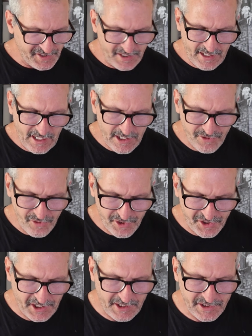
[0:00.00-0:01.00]
an
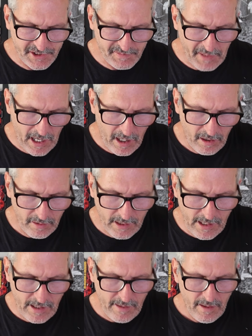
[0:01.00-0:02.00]
interesting
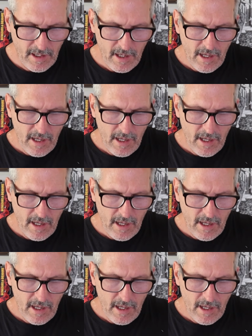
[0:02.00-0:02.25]
spell.